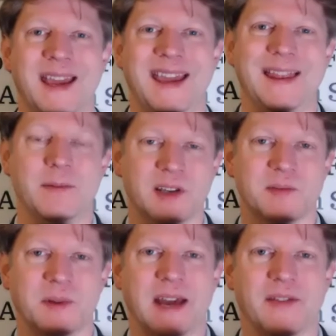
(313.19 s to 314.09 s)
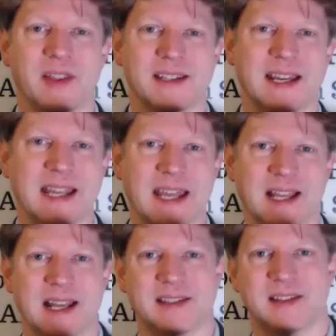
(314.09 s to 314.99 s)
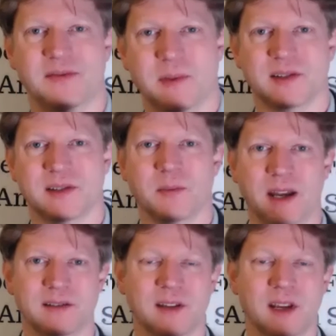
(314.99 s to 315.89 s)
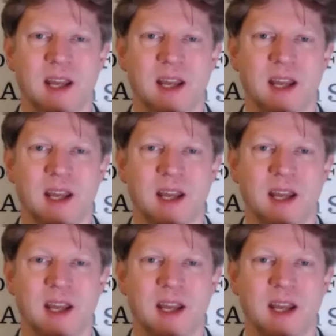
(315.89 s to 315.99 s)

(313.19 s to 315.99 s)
in the mastermind have in the 10K Collective mastermind.